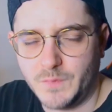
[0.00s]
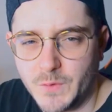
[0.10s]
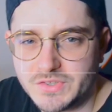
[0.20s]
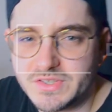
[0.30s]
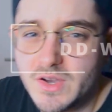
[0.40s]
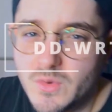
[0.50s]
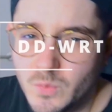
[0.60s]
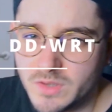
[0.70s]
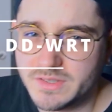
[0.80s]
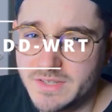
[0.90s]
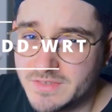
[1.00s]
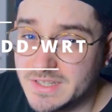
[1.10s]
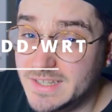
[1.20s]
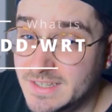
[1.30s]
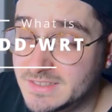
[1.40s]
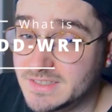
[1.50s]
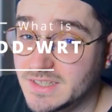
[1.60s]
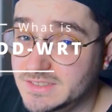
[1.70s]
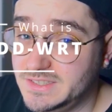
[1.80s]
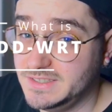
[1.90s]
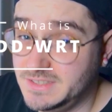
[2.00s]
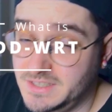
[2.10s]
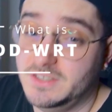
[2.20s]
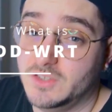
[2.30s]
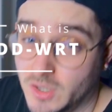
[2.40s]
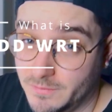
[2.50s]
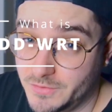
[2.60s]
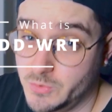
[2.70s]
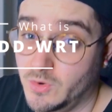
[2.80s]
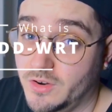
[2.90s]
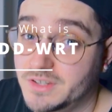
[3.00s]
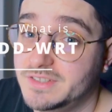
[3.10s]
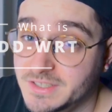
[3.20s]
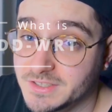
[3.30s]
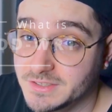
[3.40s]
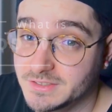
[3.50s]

first, what even is DD-WRT?